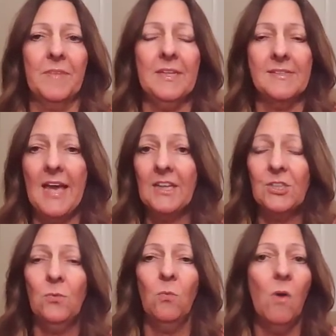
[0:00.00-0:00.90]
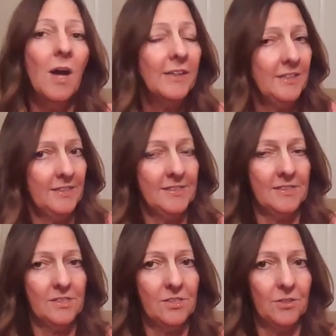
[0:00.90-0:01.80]
is actually walking
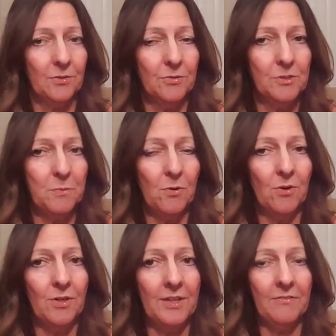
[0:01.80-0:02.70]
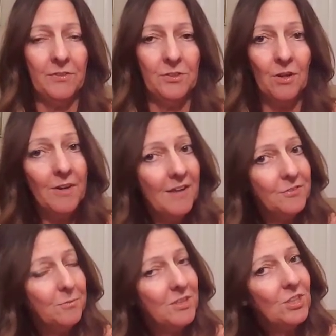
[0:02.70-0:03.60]
distance to the cruise port. If you don't have
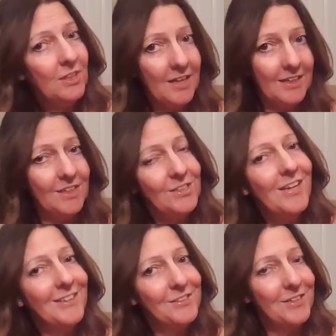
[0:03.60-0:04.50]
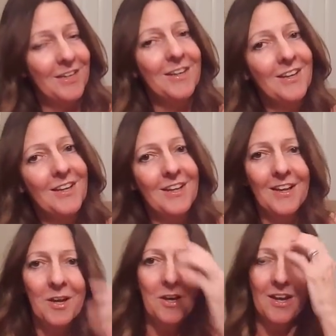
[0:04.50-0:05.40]
too much luggage to
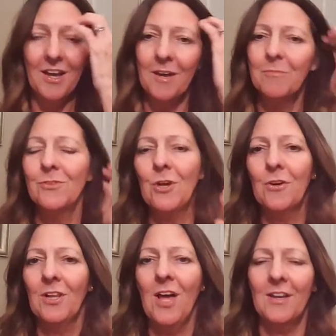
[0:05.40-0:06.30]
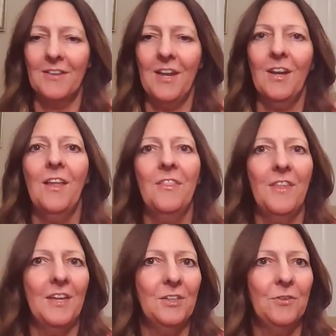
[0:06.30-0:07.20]
tote along there,
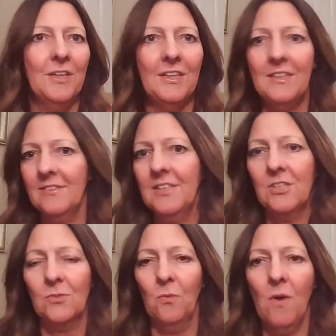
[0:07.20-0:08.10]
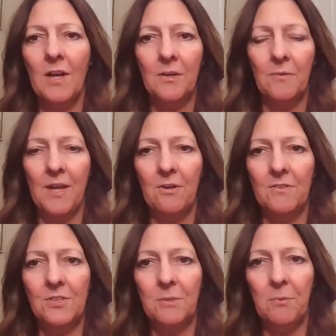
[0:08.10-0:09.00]
then you can easily just walk it right
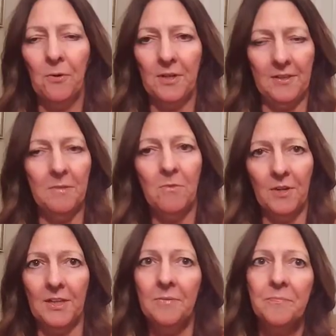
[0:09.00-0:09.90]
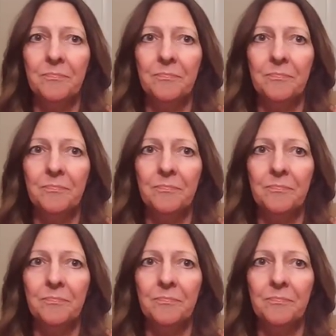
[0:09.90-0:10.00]
over to the port in the morning.